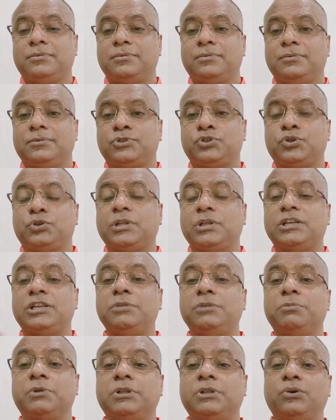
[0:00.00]
So the
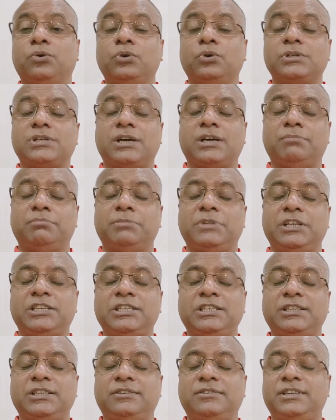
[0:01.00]
demon won't come
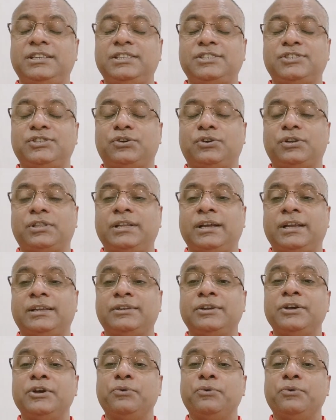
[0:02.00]
this year. It is not that.